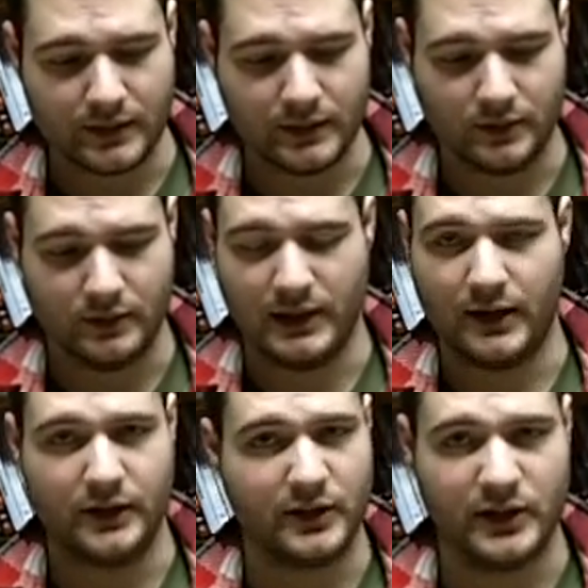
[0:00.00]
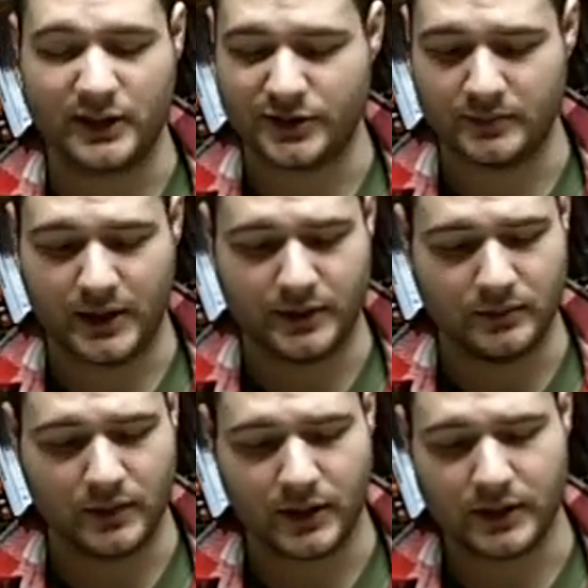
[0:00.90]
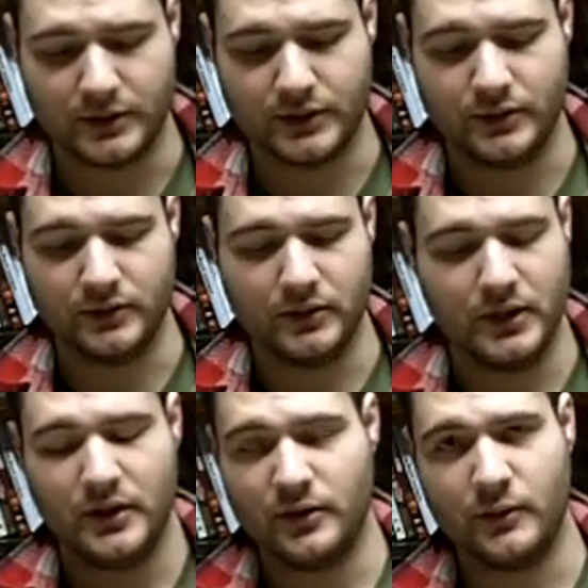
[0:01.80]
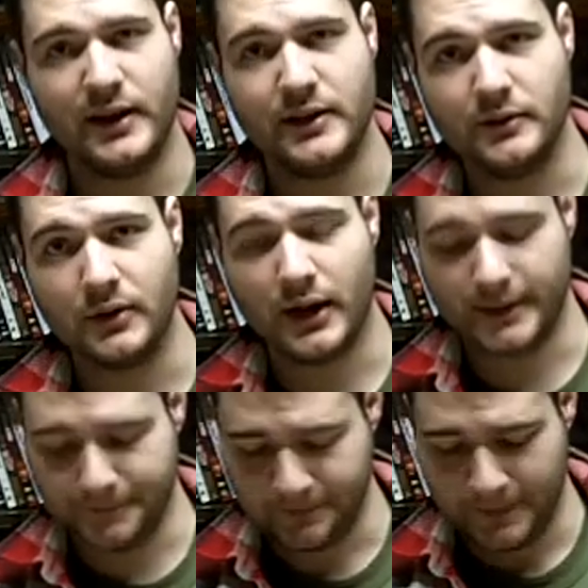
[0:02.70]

it'll allow you to customize your marker to the way you want it.